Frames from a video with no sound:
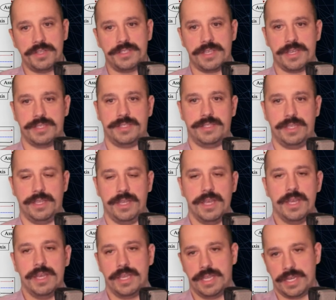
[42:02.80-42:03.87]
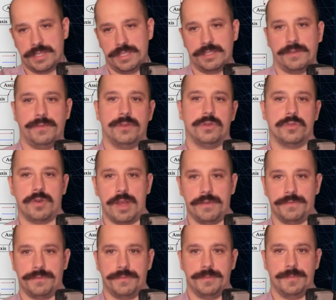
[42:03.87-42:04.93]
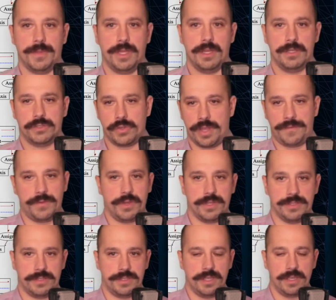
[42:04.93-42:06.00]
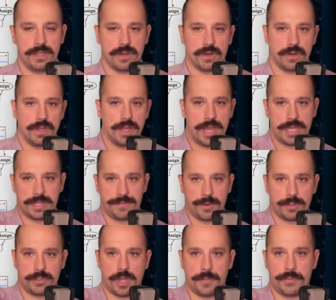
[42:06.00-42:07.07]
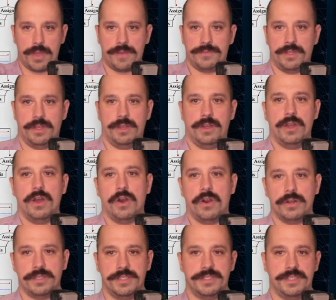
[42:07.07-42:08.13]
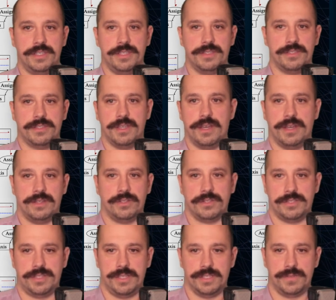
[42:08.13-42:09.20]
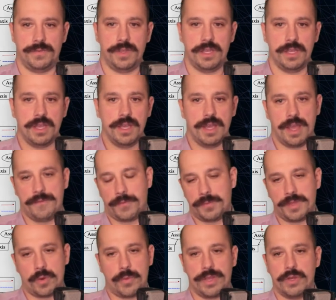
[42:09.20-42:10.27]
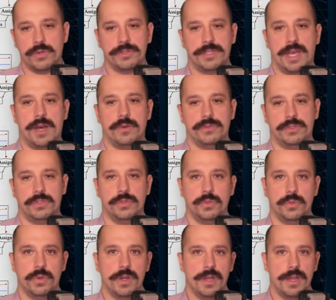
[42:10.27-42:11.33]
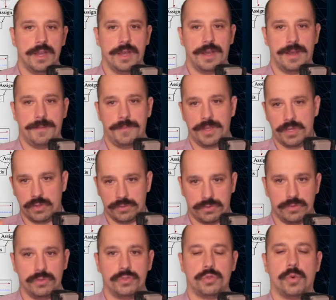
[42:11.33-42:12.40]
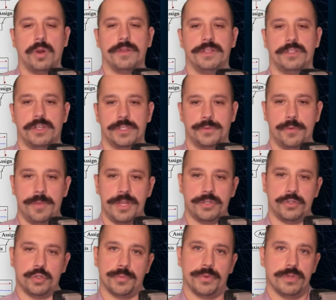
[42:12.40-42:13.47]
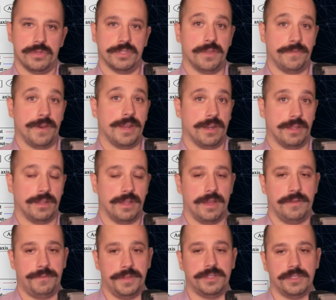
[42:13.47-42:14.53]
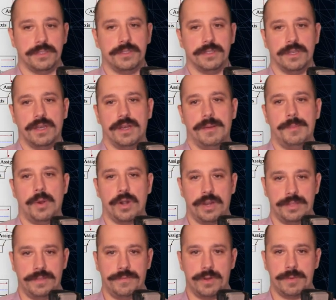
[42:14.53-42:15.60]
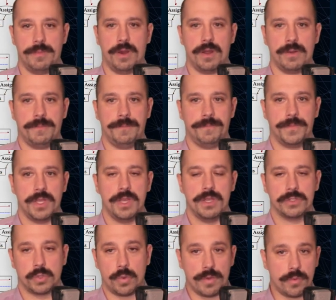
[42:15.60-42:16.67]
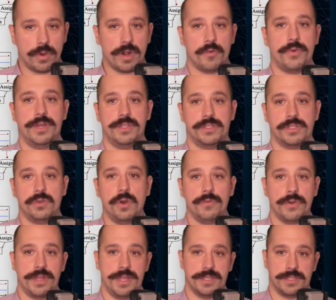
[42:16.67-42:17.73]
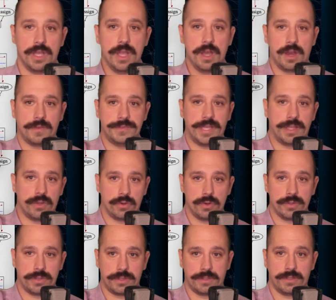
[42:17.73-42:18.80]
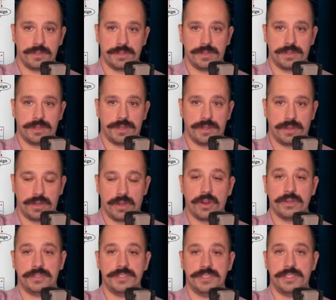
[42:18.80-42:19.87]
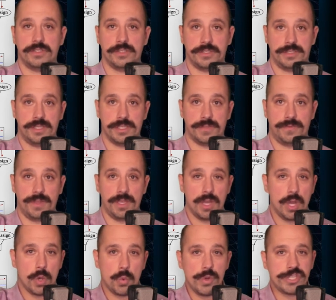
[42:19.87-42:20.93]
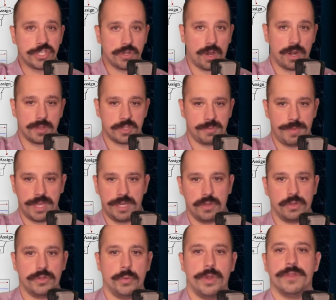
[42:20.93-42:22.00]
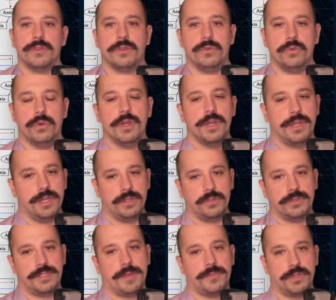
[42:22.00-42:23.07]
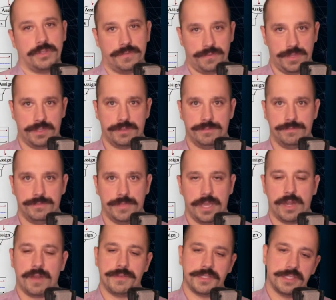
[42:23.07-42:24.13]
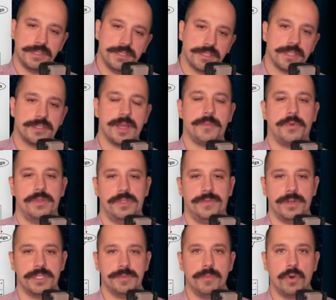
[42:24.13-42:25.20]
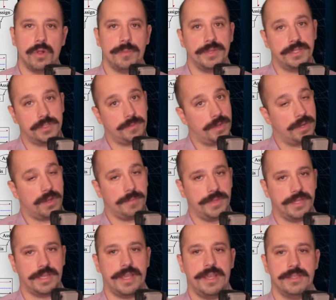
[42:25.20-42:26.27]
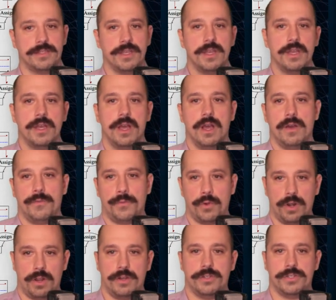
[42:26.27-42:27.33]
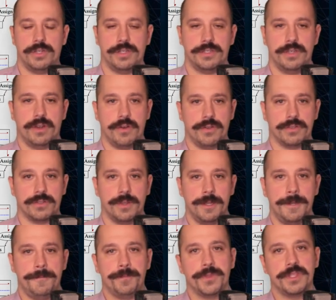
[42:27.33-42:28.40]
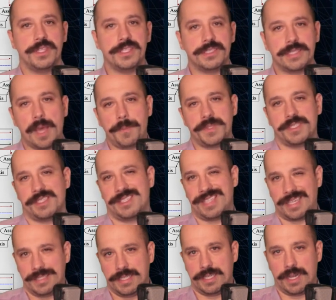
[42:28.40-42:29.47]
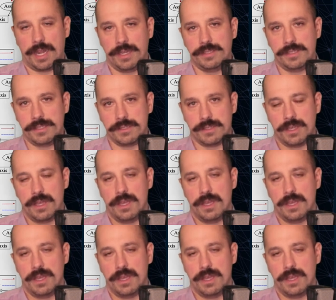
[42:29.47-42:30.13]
this AST in a data flow graph. So if you can see here at the very top, we have the heart disease.csv, and from there we go down to through all of the transformation to produce the final fitted model at the very bottom. So what we want to rediscover is of that heart disease.csv, which columns made it all the way through into temp.fit. And obviously this example is very small, but this might not be the case for large scenarios. This step is a static analysis.